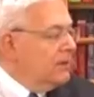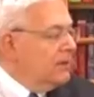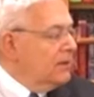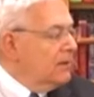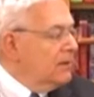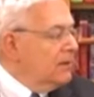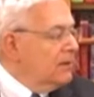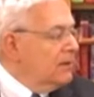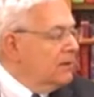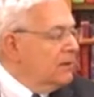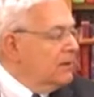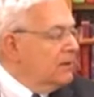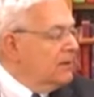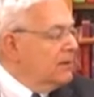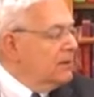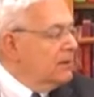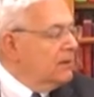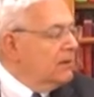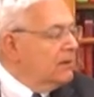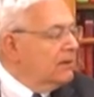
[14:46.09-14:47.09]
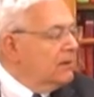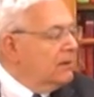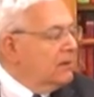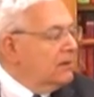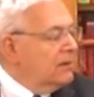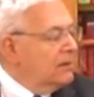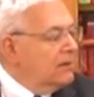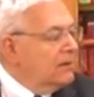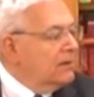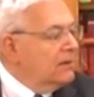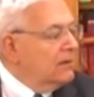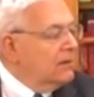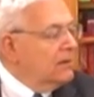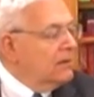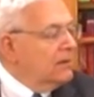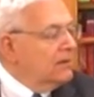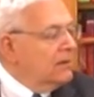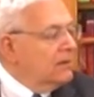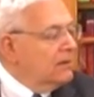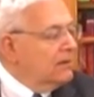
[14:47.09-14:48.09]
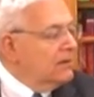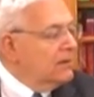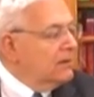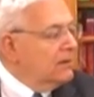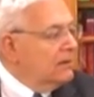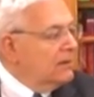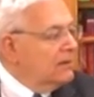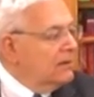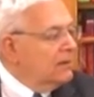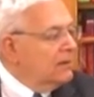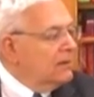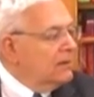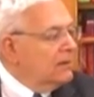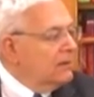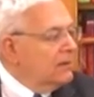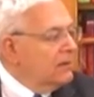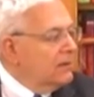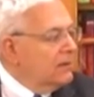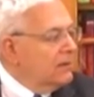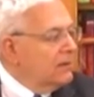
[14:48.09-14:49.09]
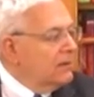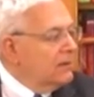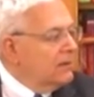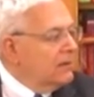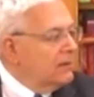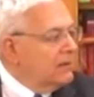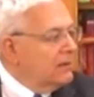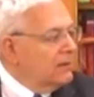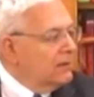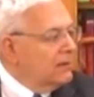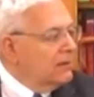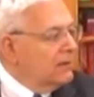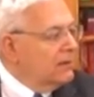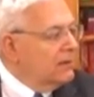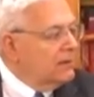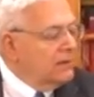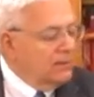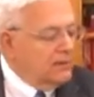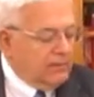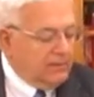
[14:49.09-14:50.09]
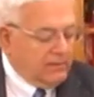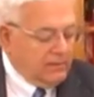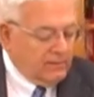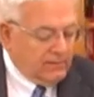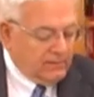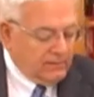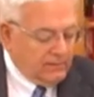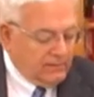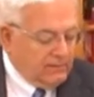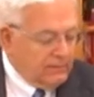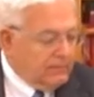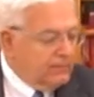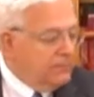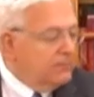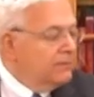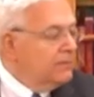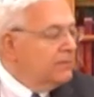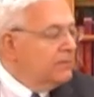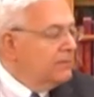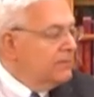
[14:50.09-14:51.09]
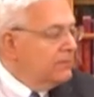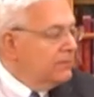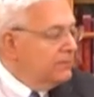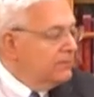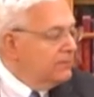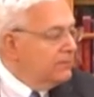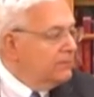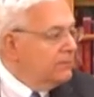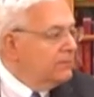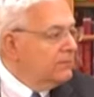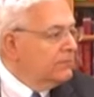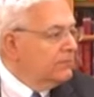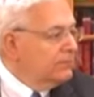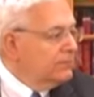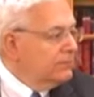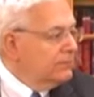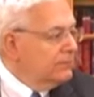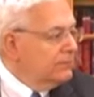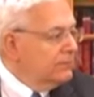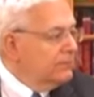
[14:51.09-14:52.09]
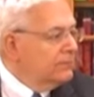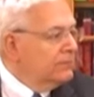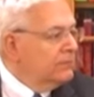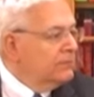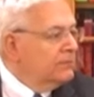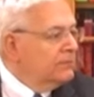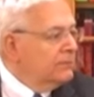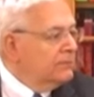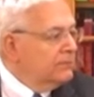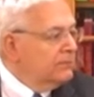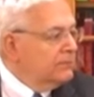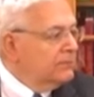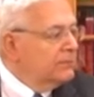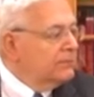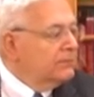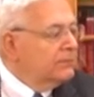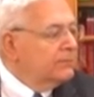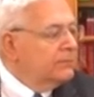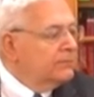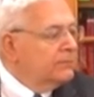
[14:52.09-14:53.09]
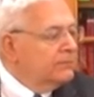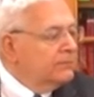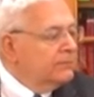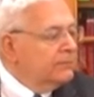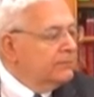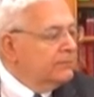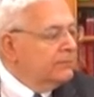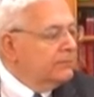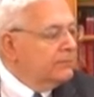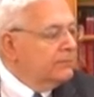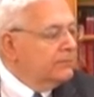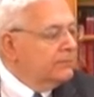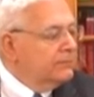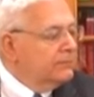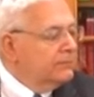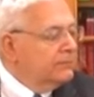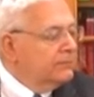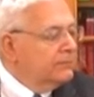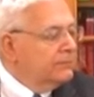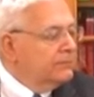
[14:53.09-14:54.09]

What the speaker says: The person shown says nothing.